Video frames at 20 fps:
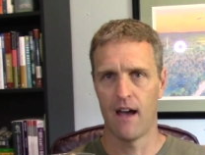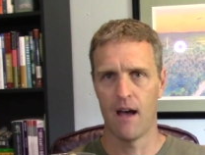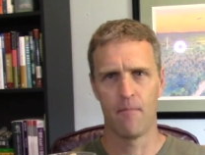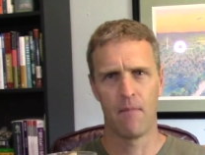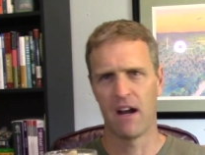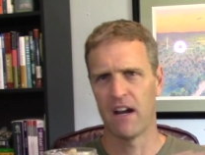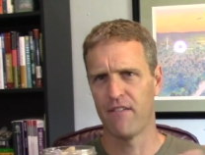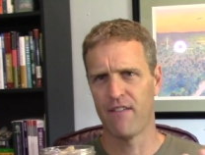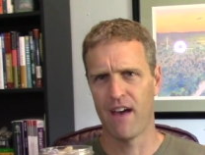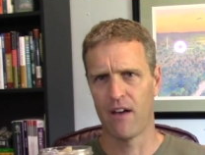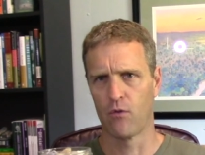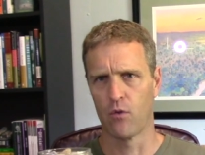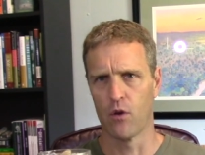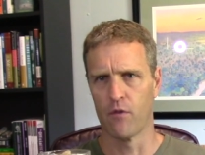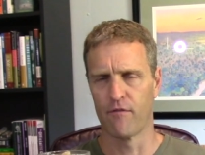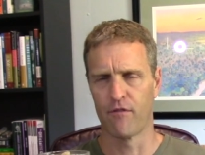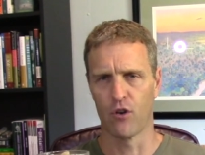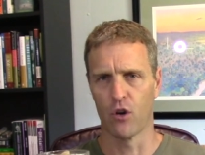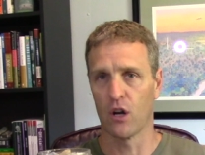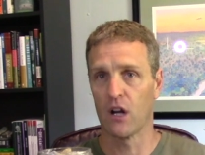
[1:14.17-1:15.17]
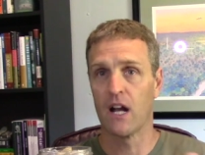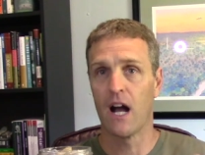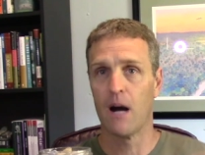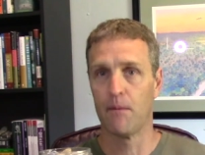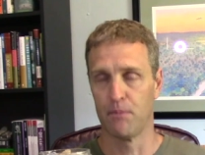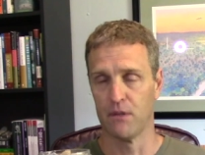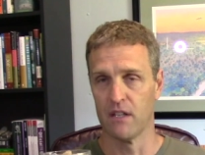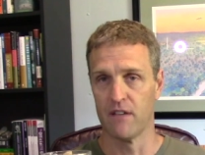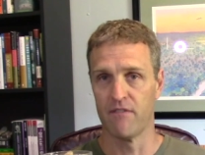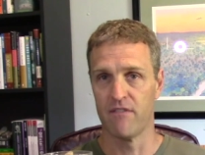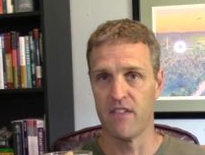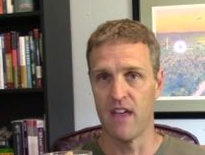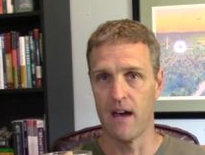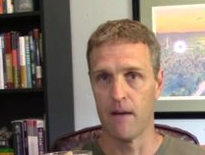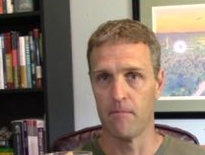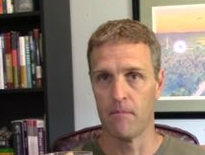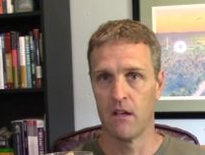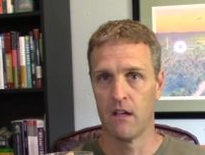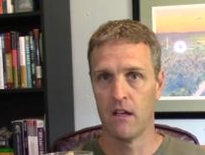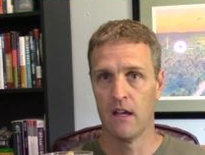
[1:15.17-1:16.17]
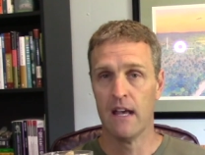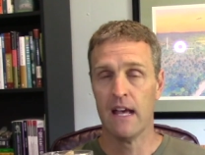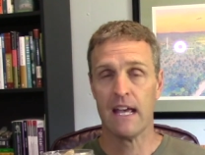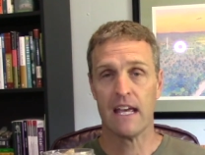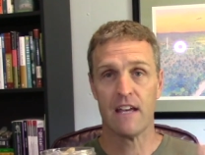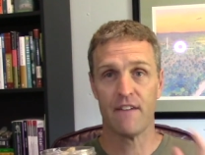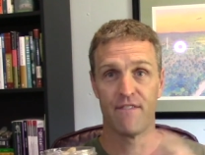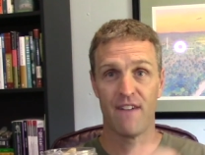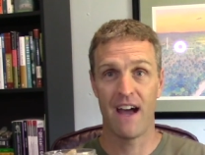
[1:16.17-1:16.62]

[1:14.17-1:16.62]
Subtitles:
I might have had room for a couple of them. If